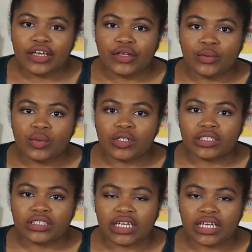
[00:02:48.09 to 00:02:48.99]
It
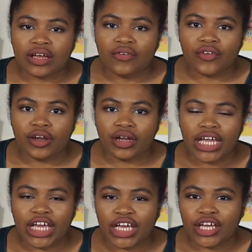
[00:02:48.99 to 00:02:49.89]
was a
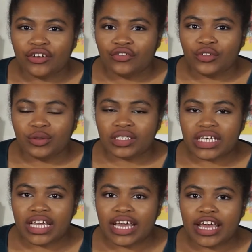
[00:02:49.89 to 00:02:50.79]
very
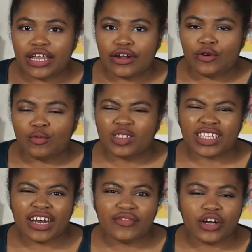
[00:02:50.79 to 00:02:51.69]
confusing and
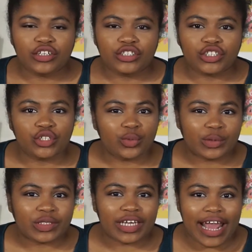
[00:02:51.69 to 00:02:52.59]
almost kind of unsure
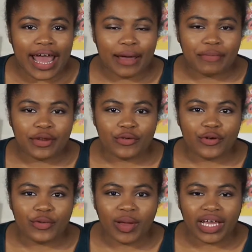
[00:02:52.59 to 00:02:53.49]
what was going to happen
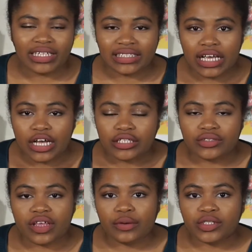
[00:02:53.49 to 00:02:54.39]
romance,
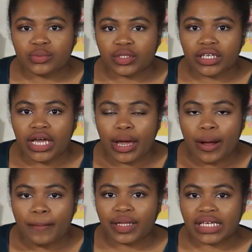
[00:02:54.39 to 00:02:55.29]
so that was
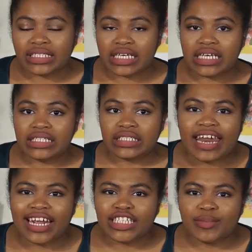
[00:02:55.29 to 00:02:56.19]
really pleasant,
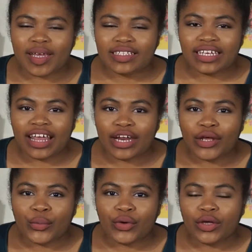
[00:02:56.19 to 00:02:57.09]
and I expect
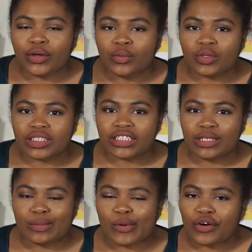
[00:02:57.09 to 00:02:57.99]
that we will
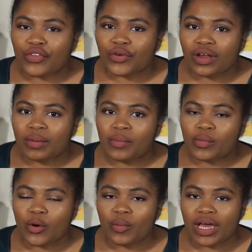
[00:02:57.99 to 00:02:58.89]
see more of
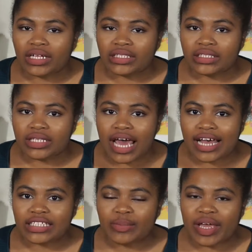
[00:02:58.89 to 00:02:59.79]
the romance
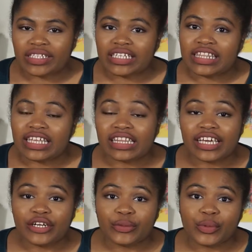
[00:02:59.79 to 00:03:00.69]
aspect in the
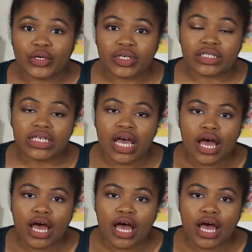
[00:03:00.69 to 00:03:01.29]
later books,